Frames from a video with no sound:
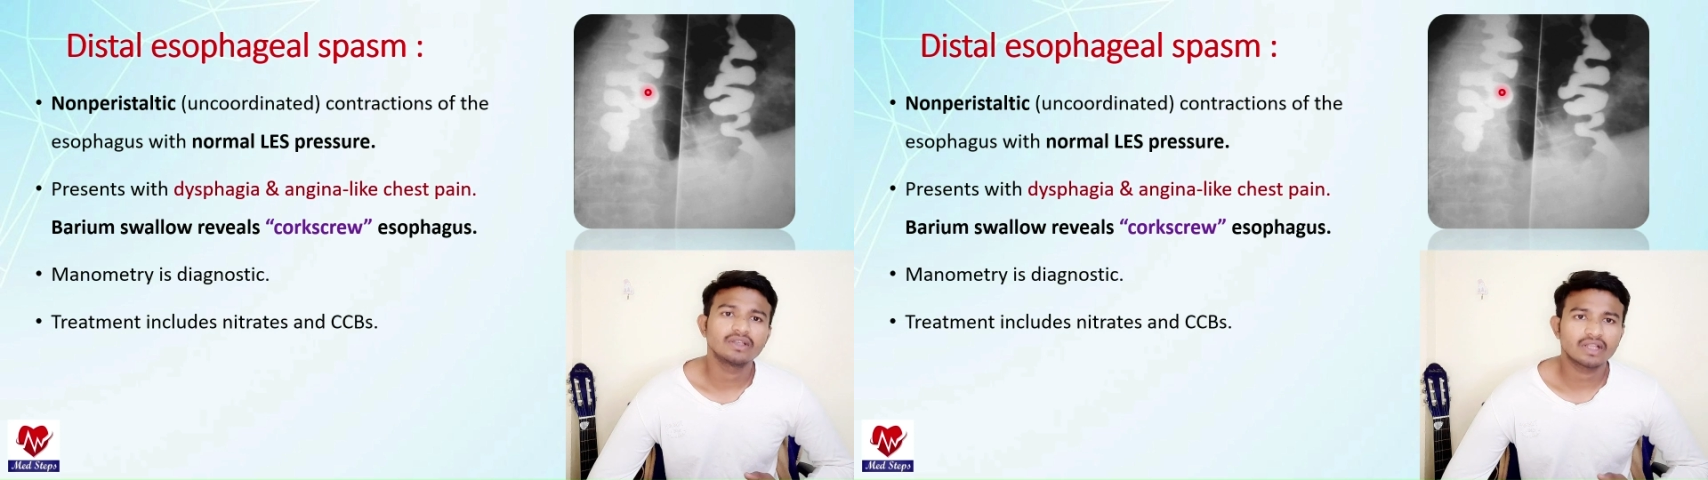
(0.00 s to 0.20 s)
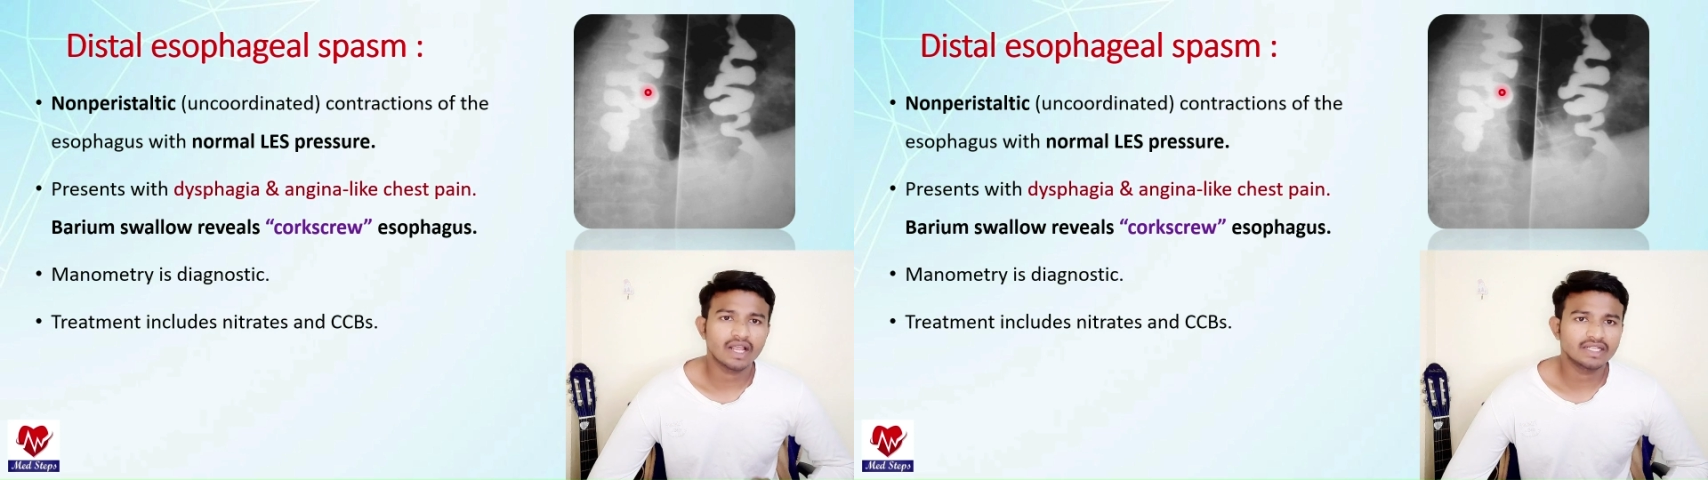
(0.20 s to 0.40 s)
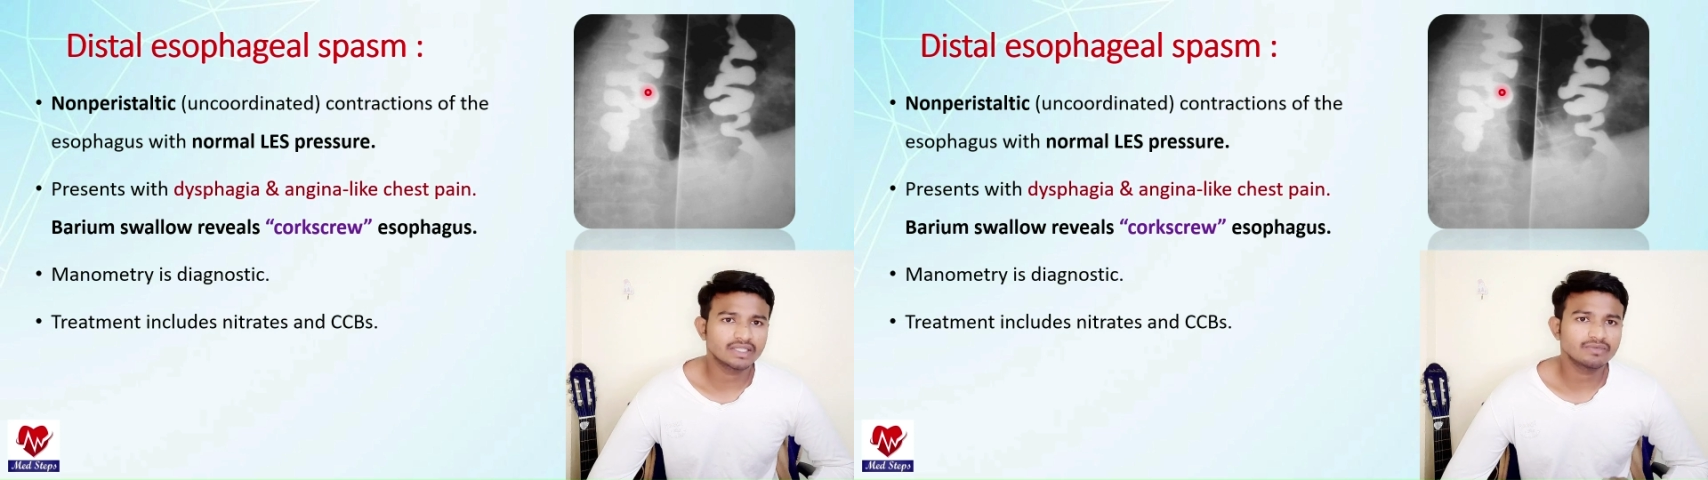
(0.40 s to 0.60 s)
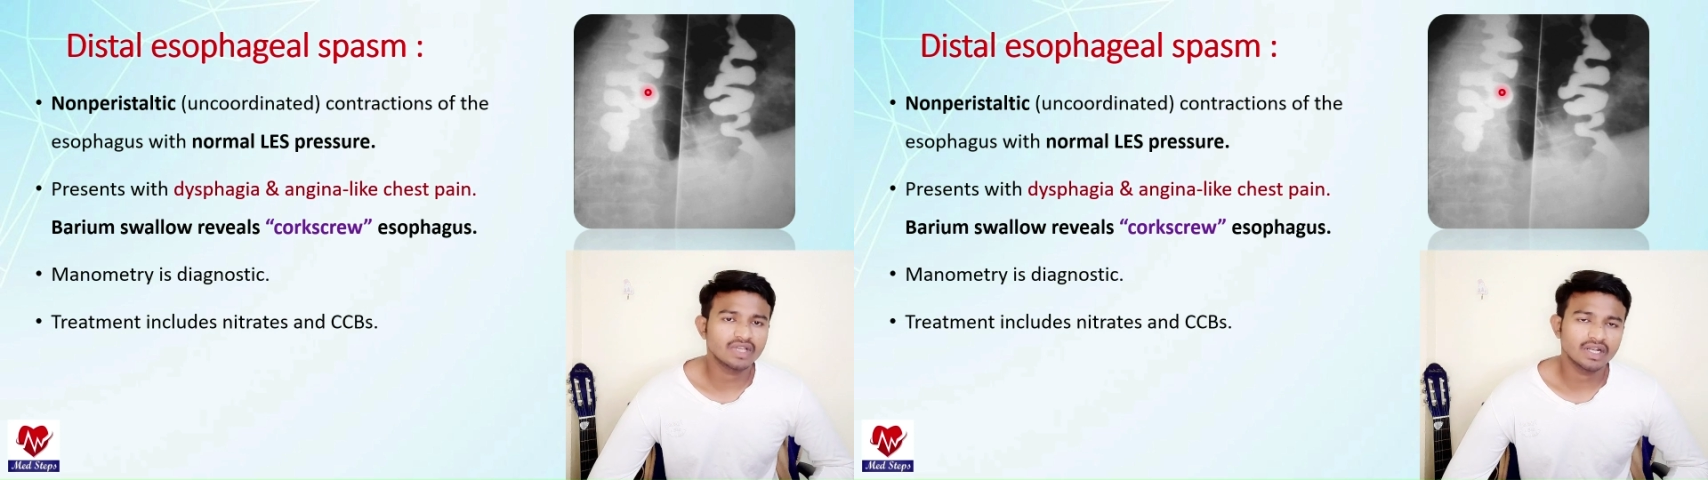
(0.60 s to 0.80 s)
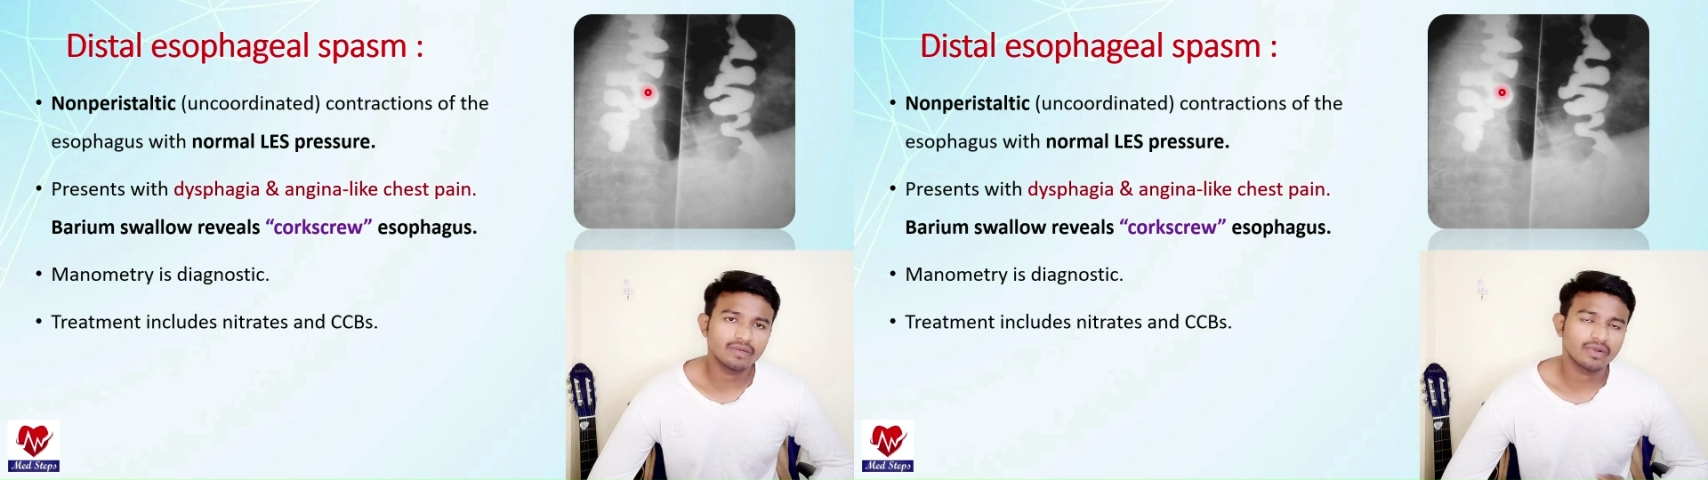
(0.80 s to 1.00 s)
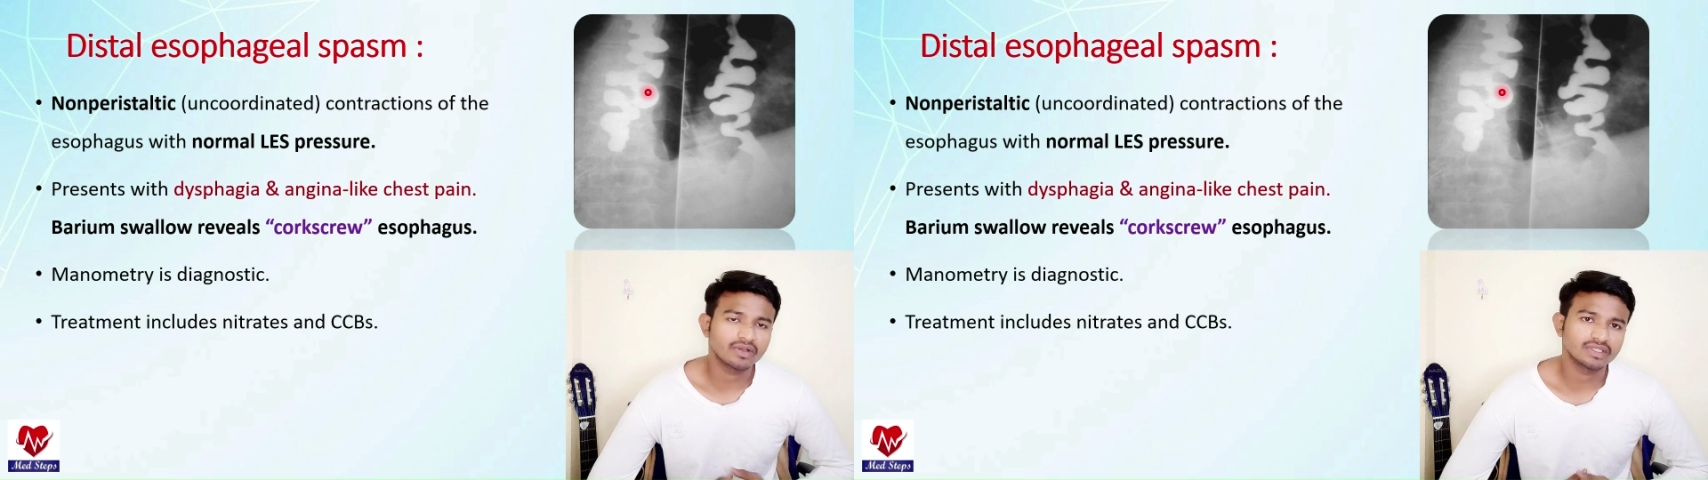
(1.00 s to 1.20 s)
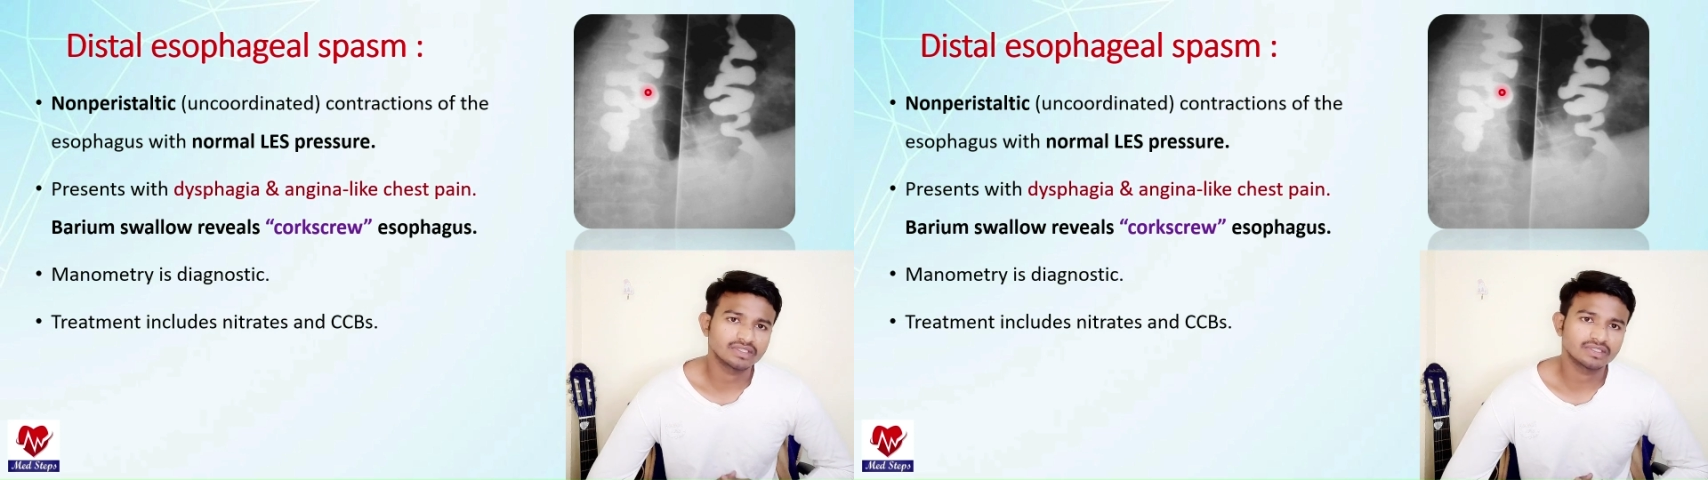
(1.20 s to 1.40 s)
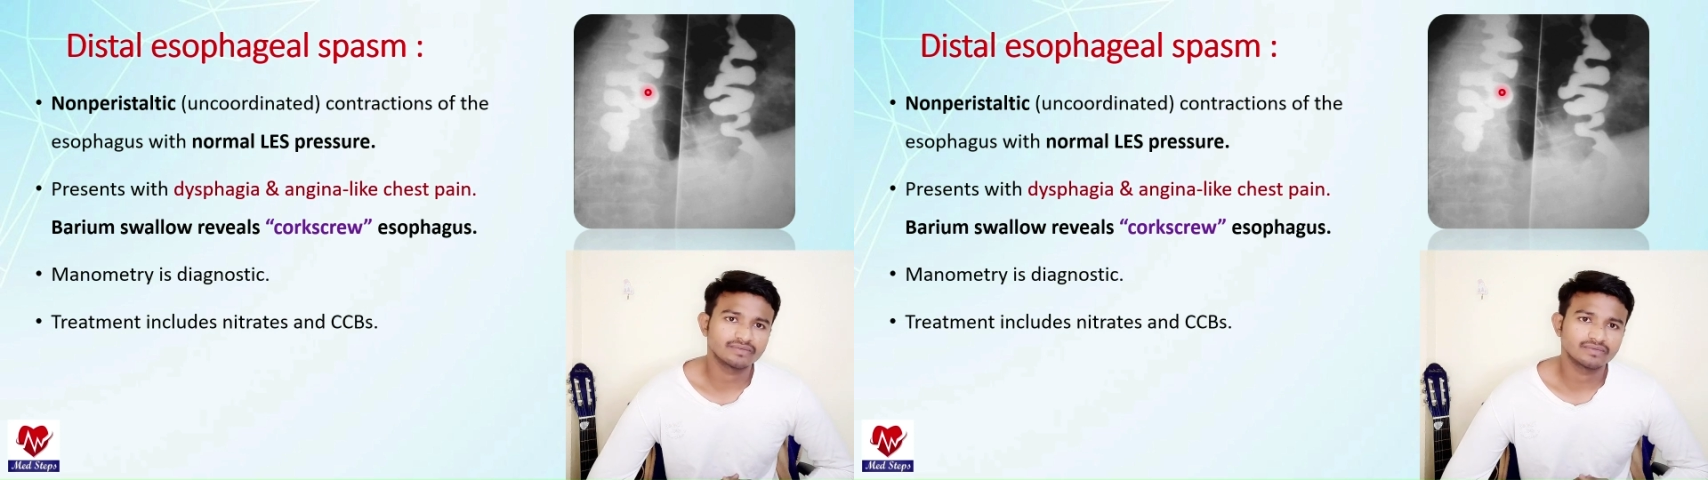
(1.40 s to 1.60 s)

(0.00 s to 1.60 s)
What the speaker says: calcium channel blockers.